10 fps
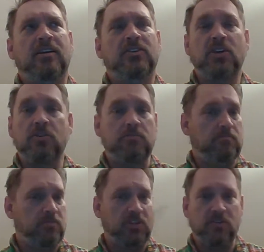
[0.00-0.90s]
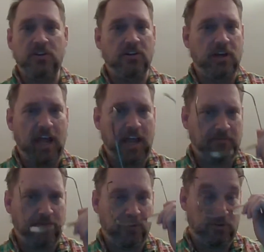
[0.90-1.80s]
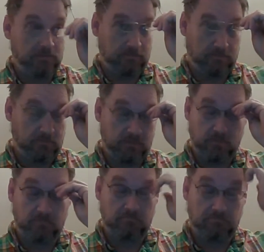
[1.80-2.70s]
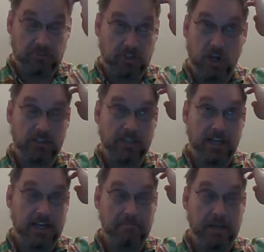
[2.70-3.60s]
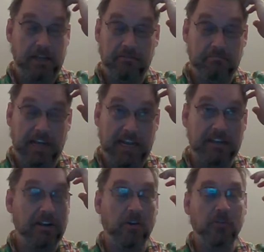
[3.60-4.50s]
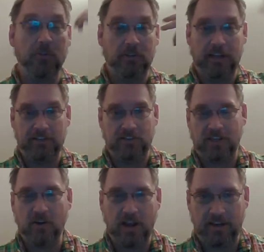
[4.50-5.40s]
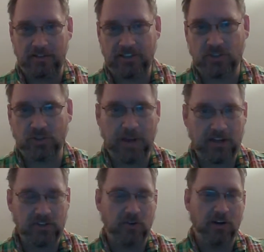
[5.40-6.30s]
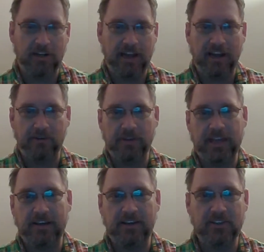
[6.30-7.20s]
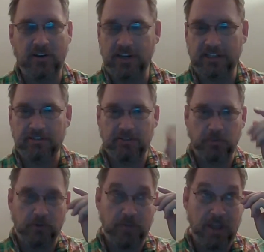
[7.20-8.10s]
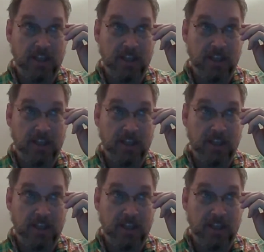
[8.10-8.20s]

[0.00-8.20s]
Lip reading: so for a long time I was like, this was Magic Aura, yeah, I know what that does, I'll name it this one.